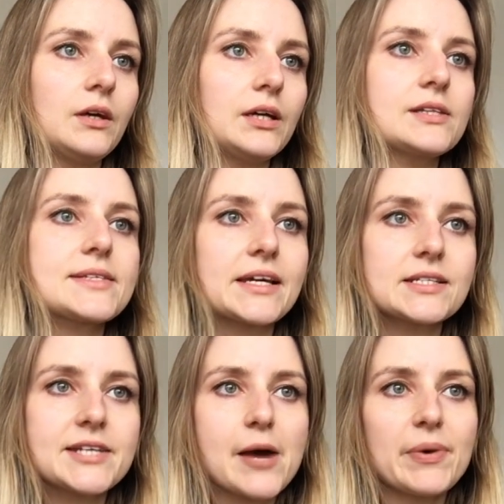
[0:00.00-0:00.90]
And the second
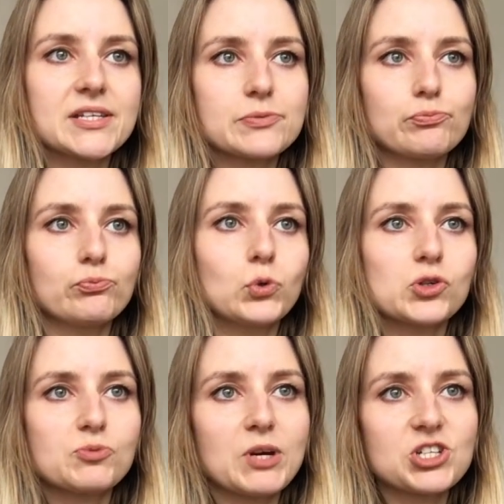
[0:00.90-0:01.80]
tab has more
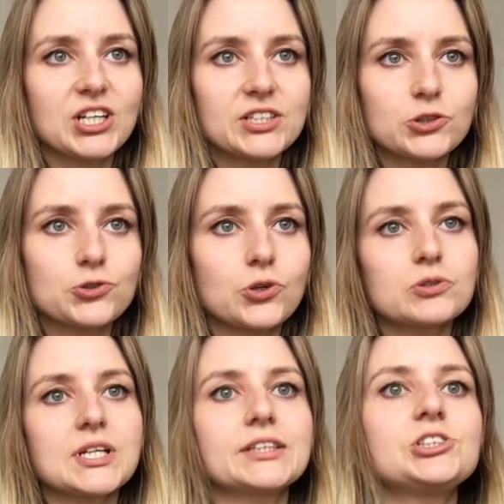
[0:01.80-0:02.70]
specialized controls
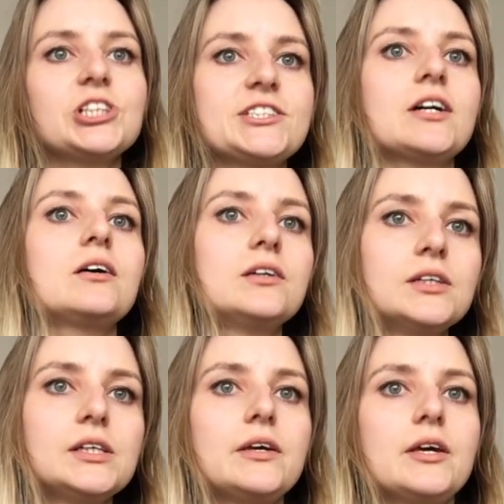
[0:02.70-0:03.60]
like jitter,
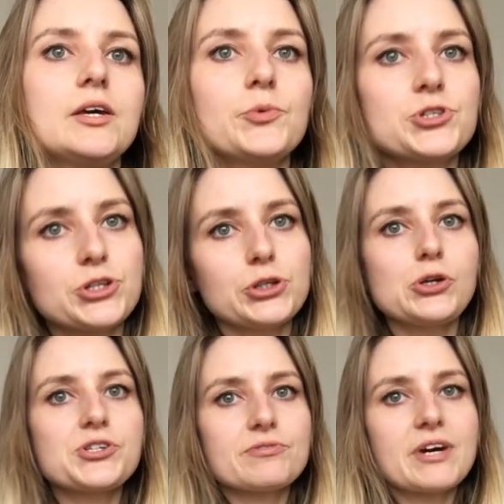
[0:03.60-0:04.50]
which you can
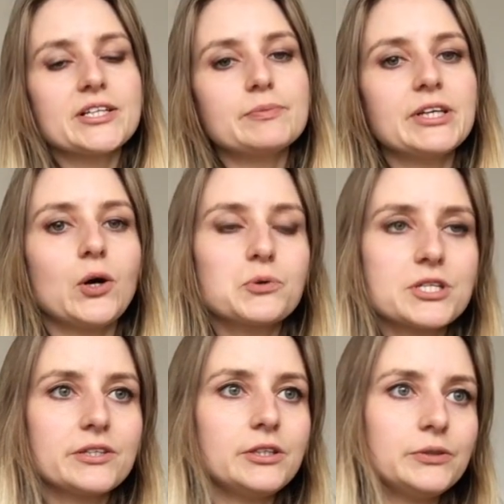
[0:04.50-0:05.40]
use to randomly alter
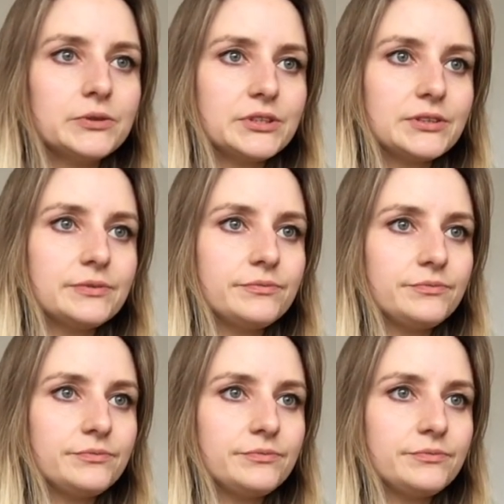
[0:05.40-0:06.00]
the notes.